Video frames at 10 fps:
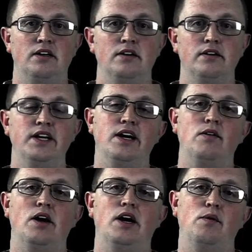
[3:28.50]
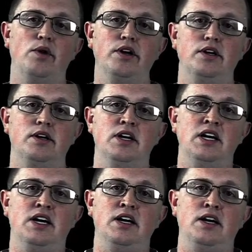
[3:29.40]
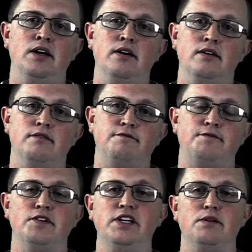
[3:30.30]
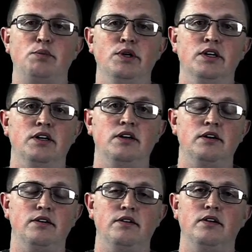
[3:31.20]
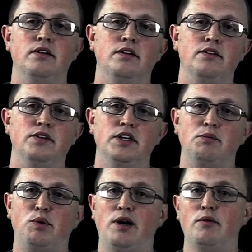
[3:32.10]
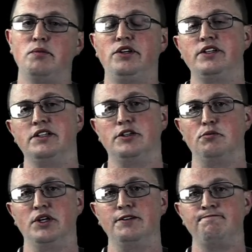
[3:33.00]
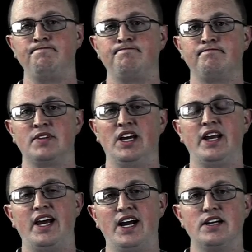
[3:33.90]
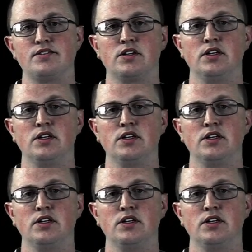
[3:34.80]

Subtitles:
Now, I want to flip the probability a little bit and ask,